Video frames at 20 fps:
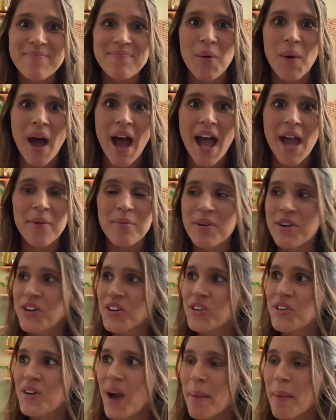So I
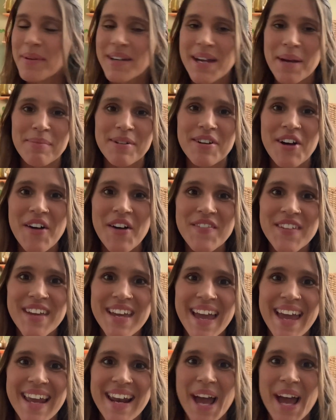will grab a cup of coffee
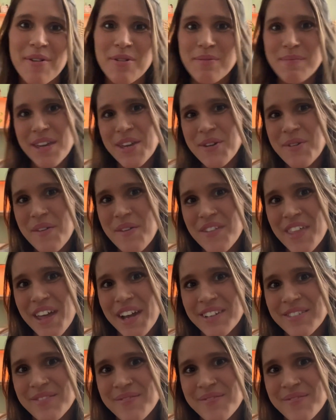and I will meet you over there.